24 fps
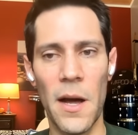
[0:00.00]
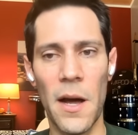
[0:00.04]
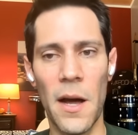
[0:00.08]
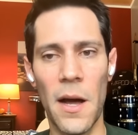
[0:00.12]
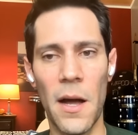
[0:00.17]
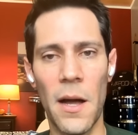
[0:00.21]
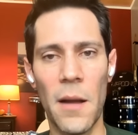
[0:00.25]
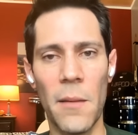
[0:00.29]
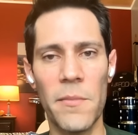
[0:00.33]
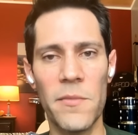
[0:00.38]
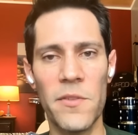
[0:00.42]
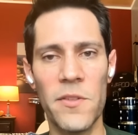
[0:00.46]

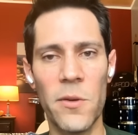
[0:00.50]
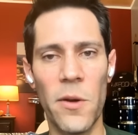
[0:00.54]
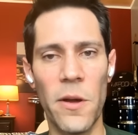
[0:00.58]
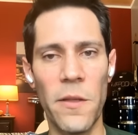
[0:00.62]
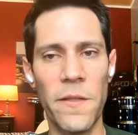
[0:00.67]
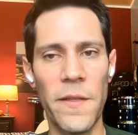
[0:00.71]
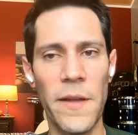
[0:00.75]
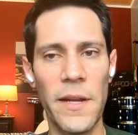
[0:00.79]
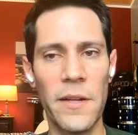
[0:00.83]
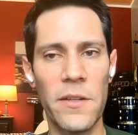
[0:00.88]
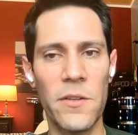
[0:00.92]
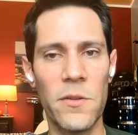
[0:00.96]
So I
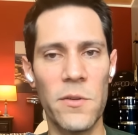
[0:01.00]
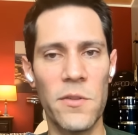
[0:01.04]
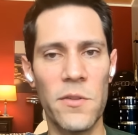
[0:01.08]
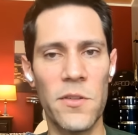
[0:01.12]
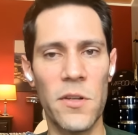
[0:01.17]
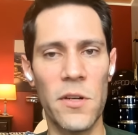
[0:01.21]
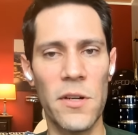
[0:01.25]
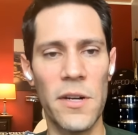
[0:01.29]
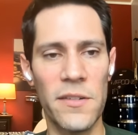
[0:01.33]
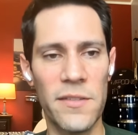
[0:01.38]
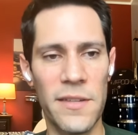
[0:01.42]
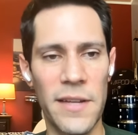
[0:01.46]
think to a
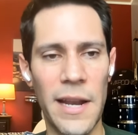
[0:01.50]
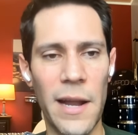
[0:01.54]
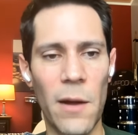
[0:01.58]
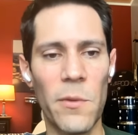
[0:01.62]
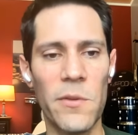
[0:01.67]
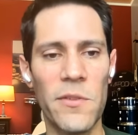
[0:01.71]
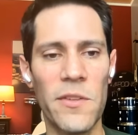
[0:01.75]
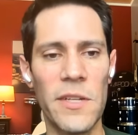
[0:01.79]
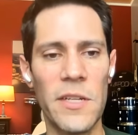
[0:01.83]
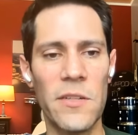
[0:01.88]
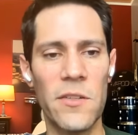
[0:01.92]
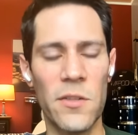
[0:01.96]
certain extent, I
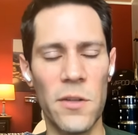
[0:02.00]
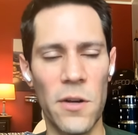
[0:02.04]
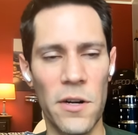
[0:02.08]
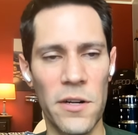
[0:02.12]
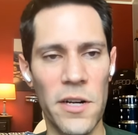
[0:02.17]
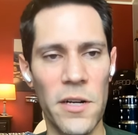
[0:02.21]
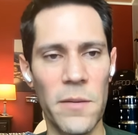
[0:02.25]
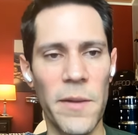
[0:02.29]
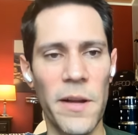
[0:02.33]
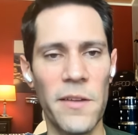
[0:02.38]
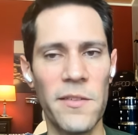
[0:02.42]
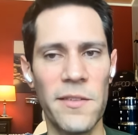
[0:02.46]
was
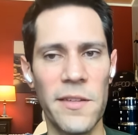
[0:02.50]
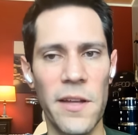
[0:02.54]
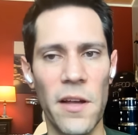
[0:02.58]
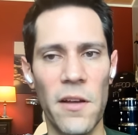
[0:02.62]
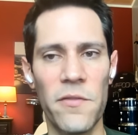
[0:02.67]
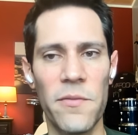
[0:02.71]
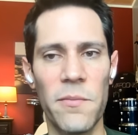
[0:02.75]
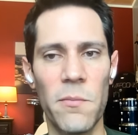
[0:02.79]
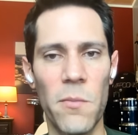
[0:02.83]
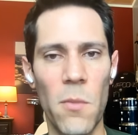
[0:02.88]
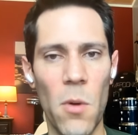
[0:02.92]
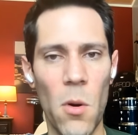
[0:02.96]
exerting
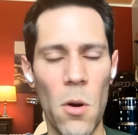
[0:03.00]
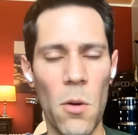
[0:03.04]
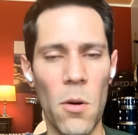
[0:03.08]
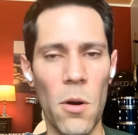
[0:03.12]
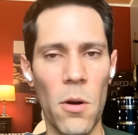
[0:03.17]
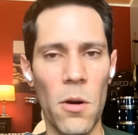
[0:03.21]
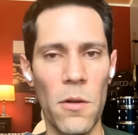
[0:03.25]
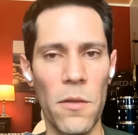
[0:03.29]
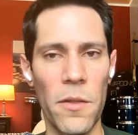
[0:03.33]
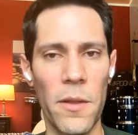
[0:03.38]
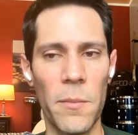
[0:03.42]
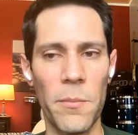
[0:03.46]
myself
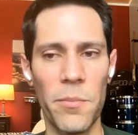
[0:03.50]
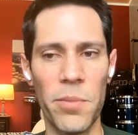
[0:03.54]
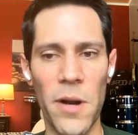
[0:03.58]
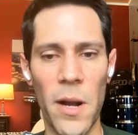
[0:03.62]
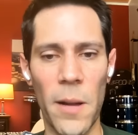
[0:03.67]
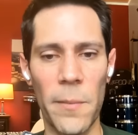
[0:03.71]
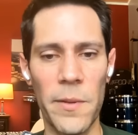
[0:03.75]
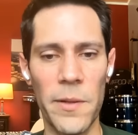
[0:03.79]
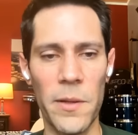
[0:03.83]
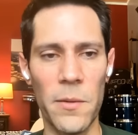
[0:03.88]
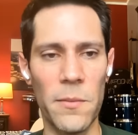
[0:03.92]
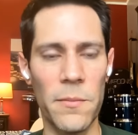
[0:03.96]
more than
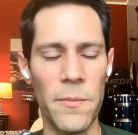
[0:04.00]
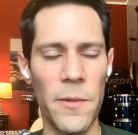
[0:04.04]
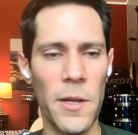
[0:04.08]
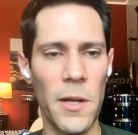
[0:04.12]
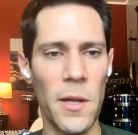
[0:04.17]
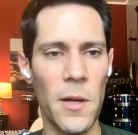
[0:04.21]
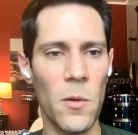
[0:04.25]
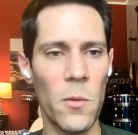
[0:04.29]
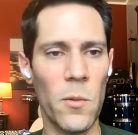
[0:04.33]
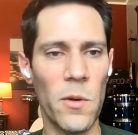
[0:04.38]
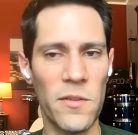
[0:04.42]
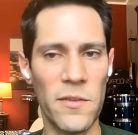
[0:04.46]
probably
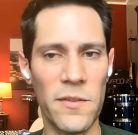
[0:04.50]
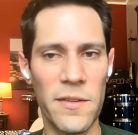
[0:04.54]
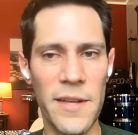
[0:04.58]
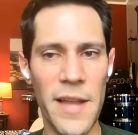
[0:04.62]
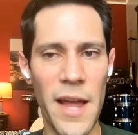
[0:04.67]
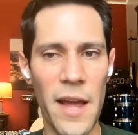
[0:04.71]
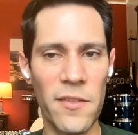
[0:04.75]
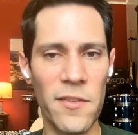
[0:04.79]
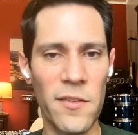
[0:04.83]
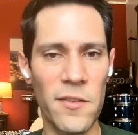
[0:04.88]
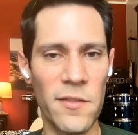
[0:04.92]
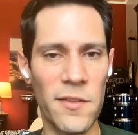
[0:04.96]
was
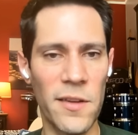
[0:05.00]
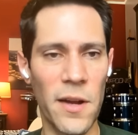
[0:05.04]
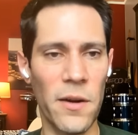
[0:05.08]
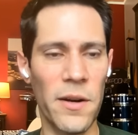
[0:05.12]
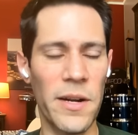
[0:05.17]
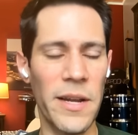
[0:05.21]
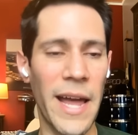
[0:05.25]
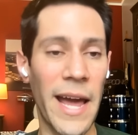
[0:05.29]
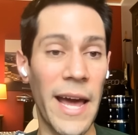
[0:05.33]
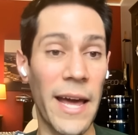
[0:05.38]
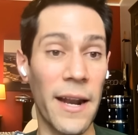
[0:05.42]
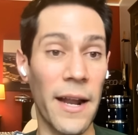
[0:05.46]

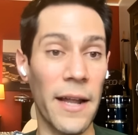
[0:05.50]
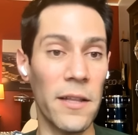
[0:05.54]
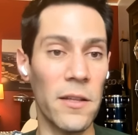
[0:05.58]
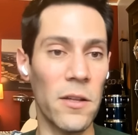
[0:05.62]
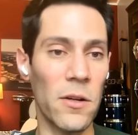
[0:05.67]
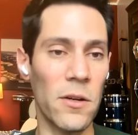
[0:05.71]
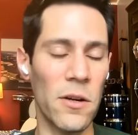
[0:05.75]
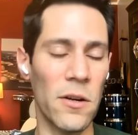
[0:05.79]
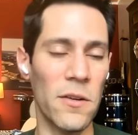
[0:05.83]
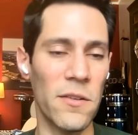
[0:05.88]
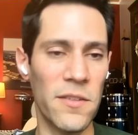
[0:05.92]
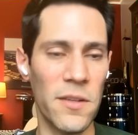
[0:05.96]
necessary had I
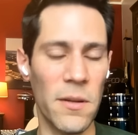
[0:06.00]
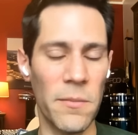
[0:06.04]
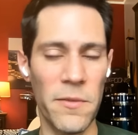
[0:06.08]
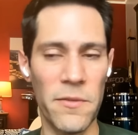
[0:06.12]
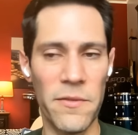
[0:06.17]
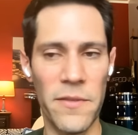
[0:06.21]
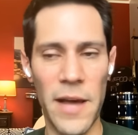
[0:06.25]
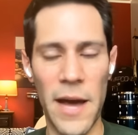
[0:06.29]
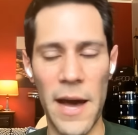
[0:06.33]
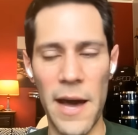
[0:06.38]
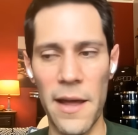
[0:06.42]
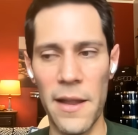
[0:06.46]
learned some of
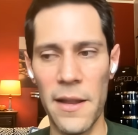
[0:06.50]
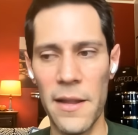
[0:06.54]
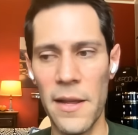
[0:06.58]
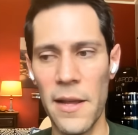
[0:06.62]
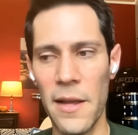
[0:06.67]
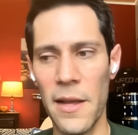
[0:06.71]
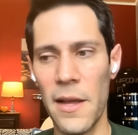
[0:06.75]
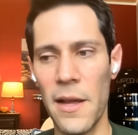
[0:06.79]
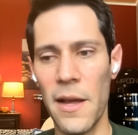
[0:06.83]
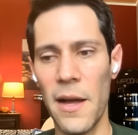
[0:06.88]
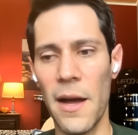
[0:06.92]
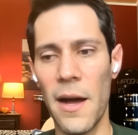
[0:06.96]
that.
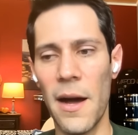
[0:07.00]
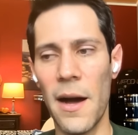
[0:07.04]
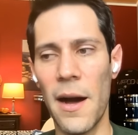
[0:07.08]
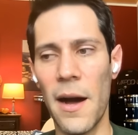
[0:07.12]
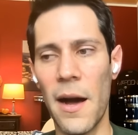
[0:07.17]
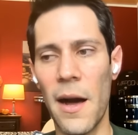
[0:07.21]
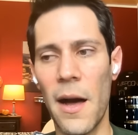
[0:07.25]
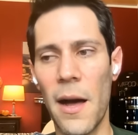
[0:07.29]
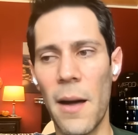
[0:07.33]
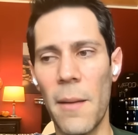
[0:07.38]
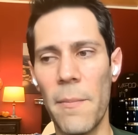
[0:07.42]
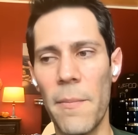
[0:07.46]

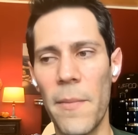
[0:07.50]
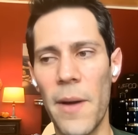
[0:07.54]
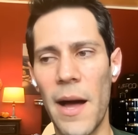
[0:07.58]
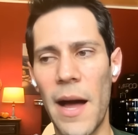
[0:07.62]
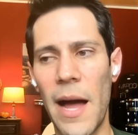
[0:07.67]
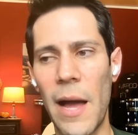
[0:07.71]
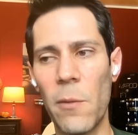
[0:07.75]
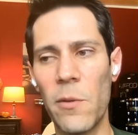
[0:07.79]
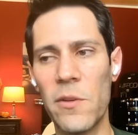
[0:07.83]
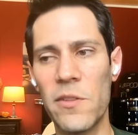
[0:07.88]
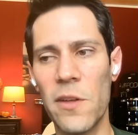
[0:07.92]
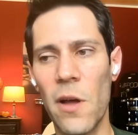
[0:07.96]

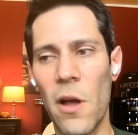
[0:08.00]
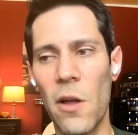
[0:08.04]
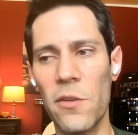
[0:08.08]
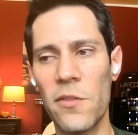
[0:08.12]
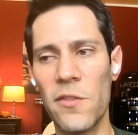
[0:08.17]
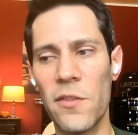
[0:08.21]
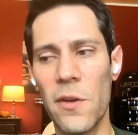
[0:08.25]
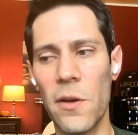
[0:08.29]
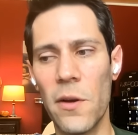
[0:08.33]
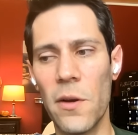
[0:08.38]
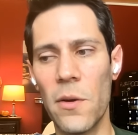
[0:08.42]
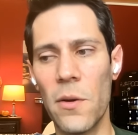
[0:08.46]
I was
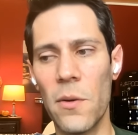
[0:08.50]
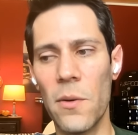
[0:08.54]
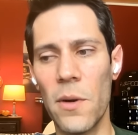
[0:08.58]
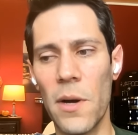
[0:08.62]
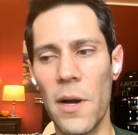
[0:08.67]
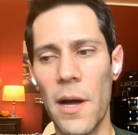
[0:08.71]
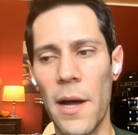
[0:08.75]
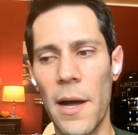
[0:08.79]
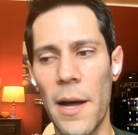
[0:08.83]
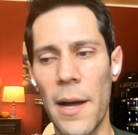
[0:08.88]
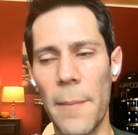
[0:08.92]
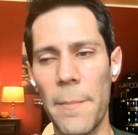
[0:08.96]
also
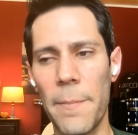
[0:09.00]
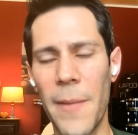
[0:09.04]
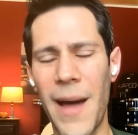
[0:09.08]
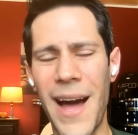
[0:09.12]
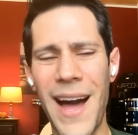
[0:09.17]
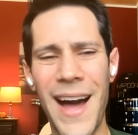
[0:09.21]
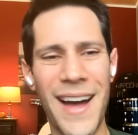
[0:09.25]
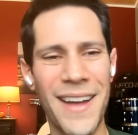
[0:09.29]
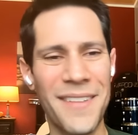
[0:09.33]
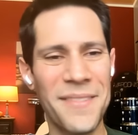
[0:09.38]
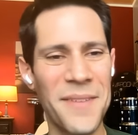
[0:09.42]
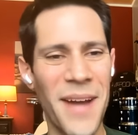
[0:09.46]

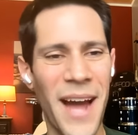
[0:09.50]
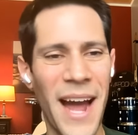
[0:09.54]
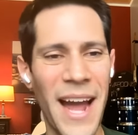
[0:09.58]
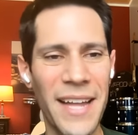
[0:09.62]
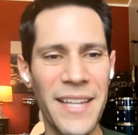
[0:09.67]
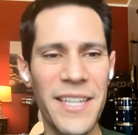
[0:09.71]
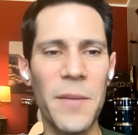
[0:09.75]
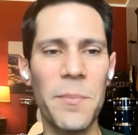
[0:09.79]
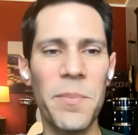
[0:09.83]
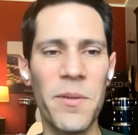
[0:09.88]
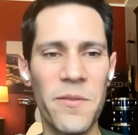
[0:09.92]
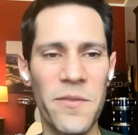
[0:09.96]
highly